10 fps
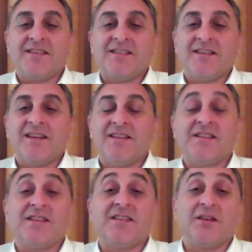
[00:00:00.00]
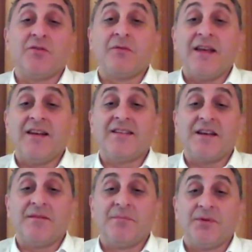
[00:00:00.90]
this is this is a great
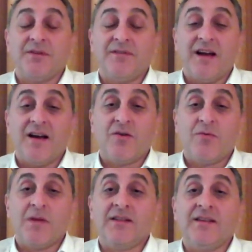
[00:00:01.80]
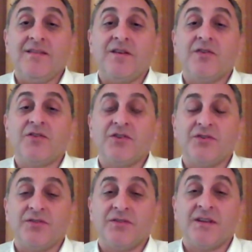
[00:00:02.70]
example of how
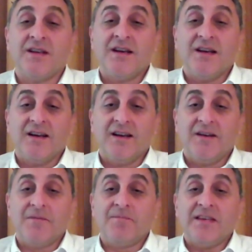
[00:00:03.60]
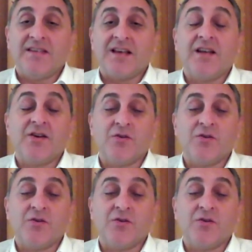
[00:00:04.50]
multifunctional um, these